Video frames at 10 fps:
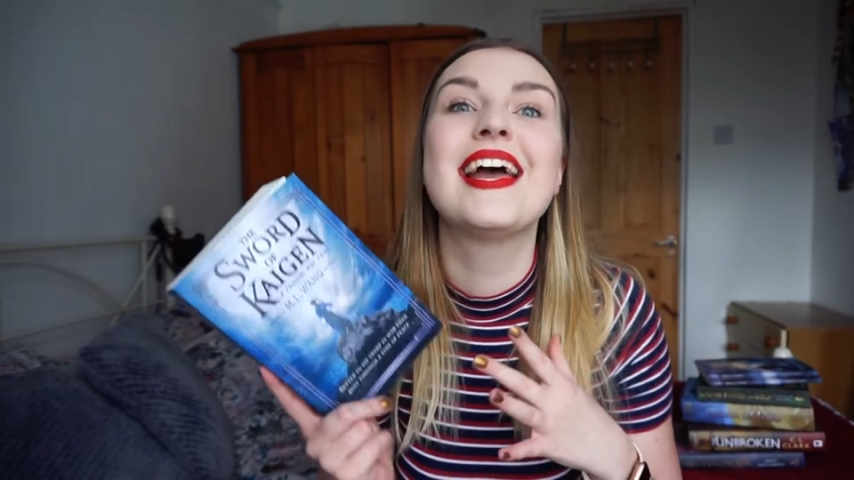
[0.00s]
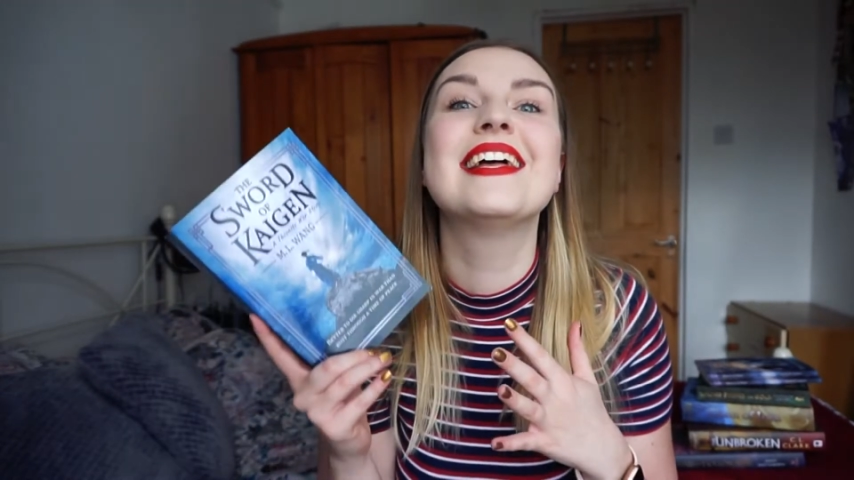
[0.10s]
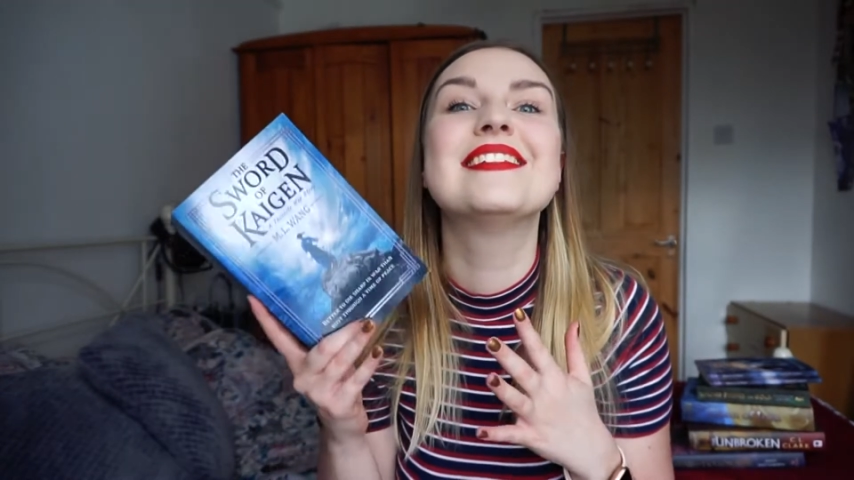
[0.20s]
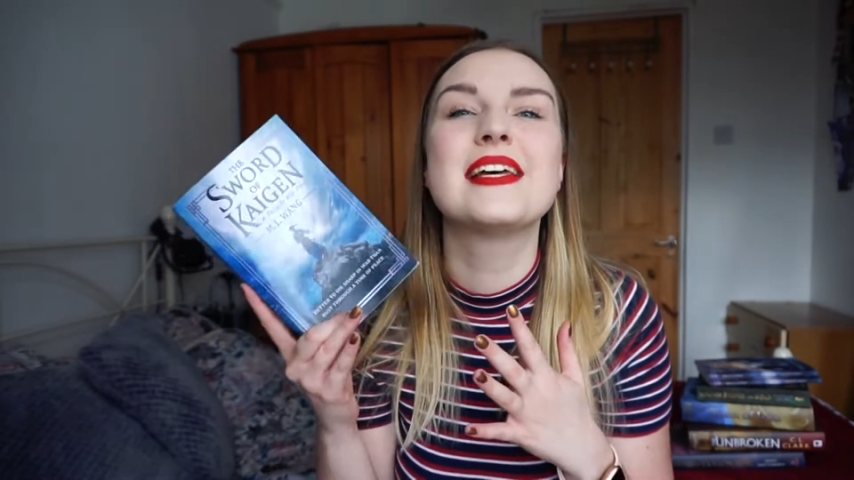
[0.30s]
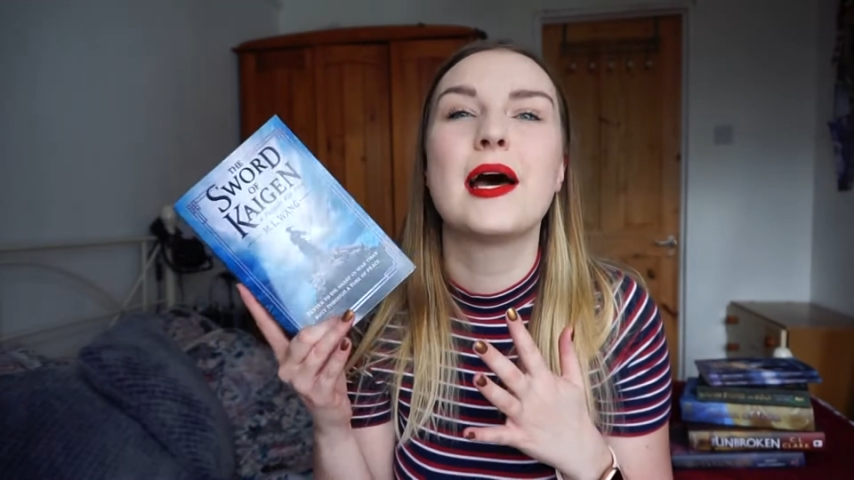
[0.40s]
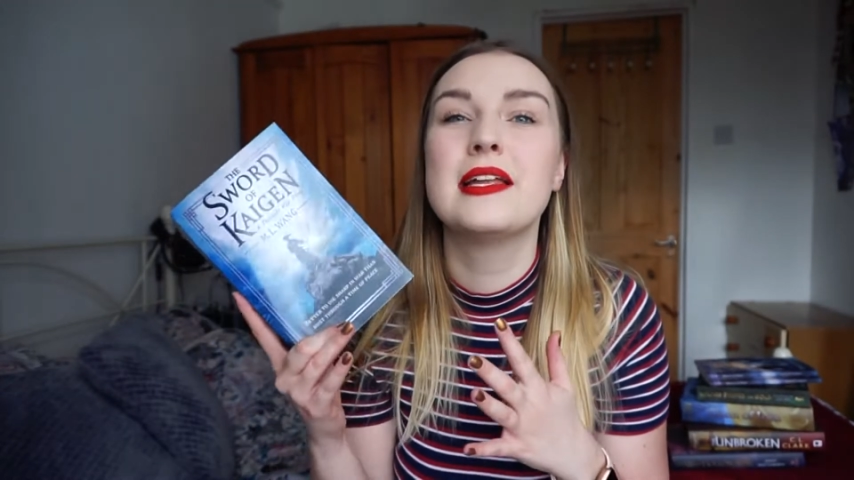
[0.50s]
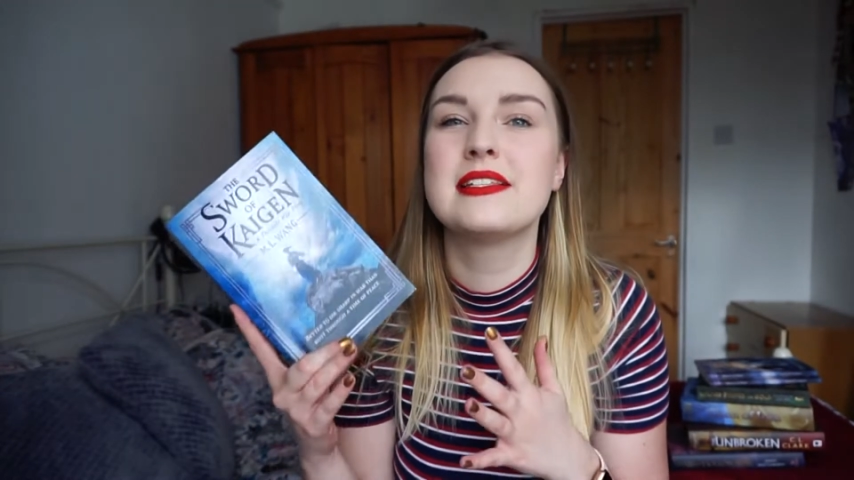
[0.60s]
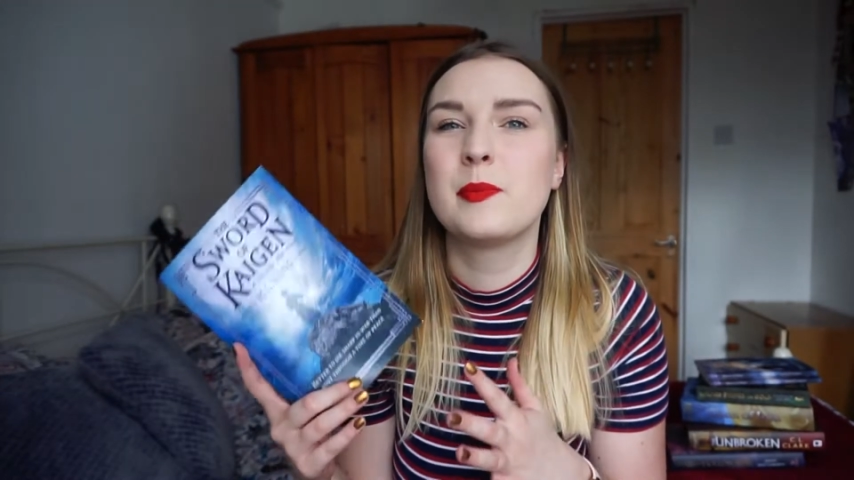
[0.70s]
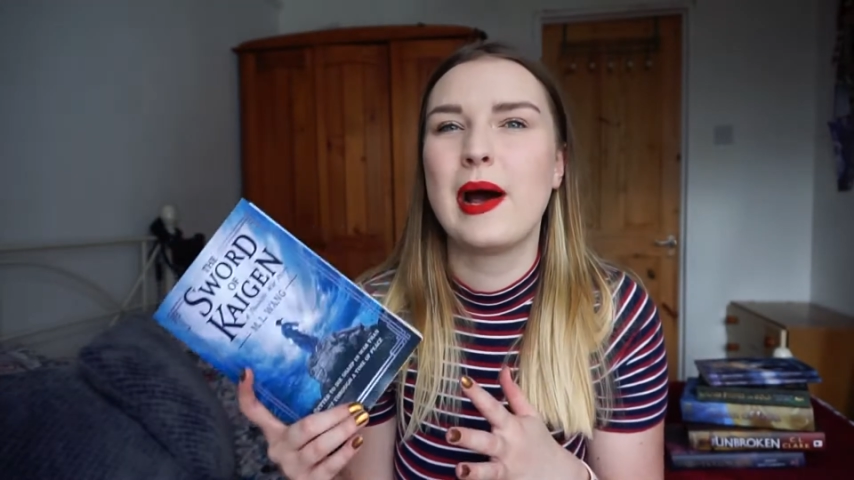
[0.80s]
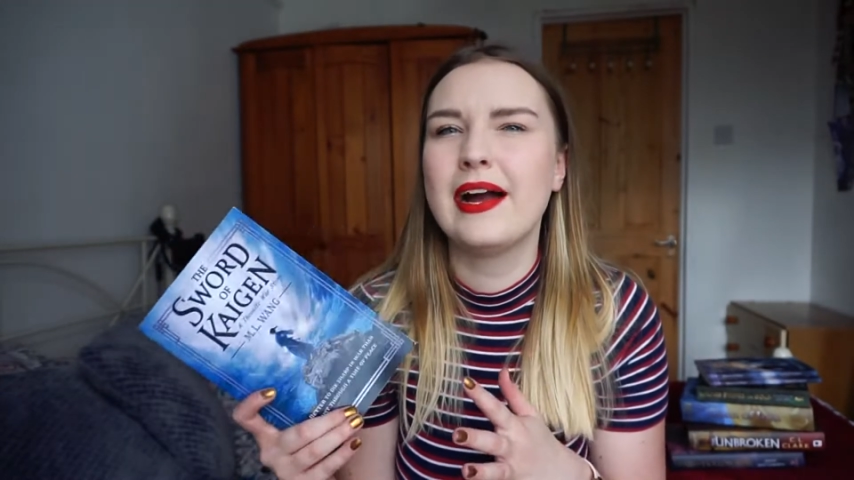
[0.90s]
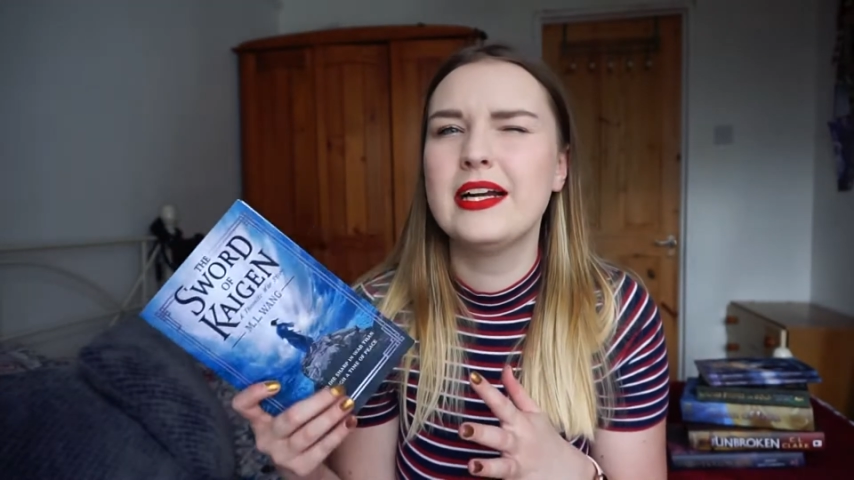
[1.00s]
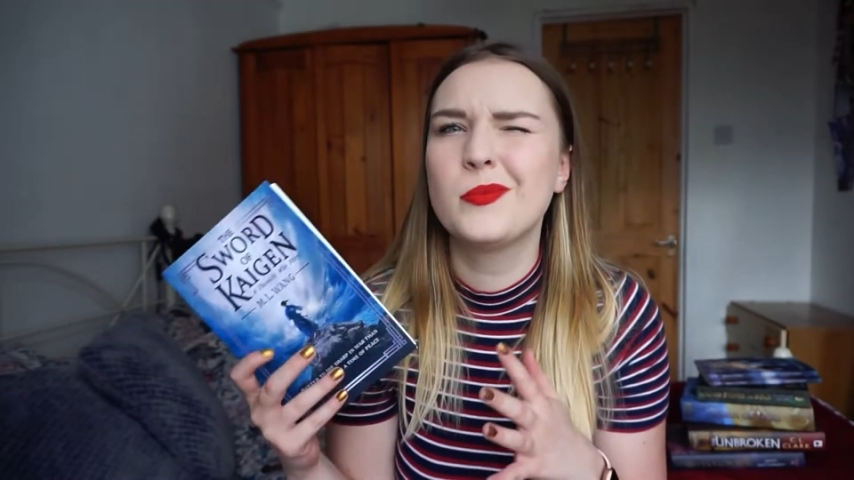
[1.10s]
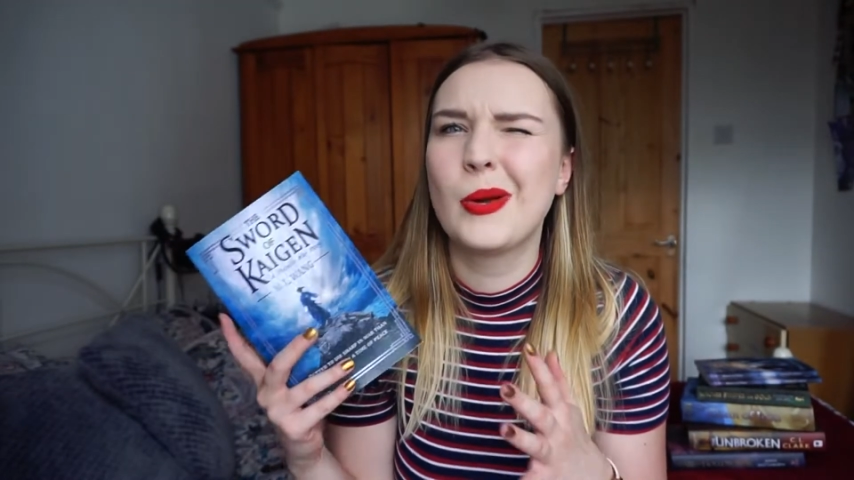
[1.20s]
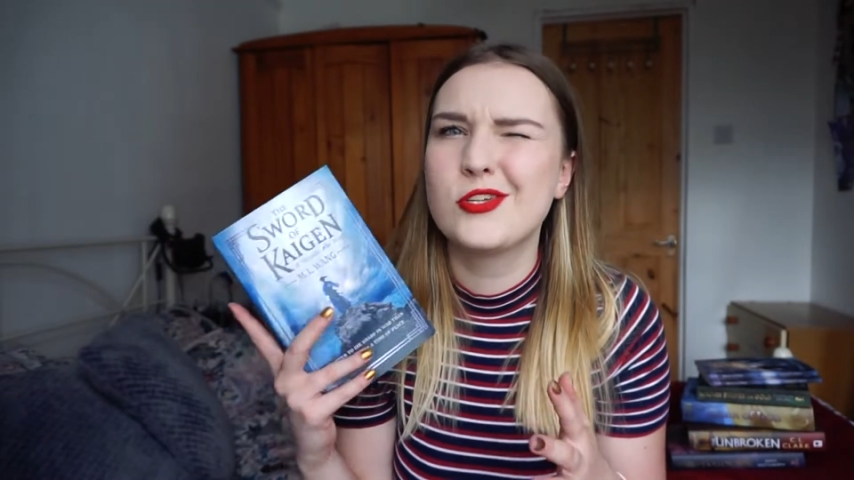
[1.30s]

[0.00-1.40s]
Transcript: It's inspired by